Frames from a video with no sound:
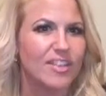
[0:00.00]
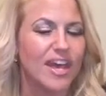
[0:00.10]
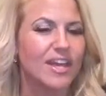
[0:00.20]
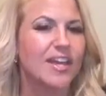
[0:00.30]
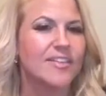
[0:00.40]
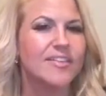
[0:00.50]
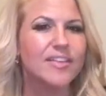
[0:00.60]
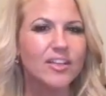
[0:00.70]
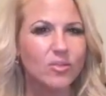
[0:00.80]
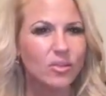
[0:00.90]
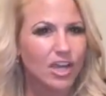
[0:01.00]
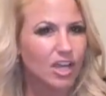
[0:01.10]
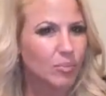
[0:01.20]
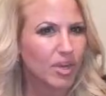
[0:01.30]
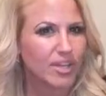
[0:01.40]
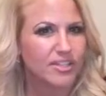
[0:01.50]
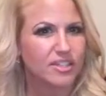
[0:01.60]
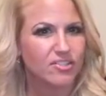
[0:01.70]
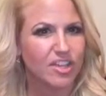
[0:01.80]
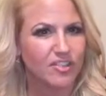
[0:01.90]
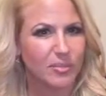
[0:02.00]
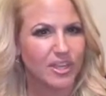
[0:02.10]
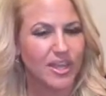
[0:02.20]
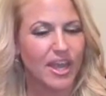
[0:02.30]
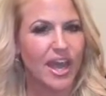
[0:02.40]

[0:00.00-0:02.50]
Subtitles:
that a single chiropractic adjustment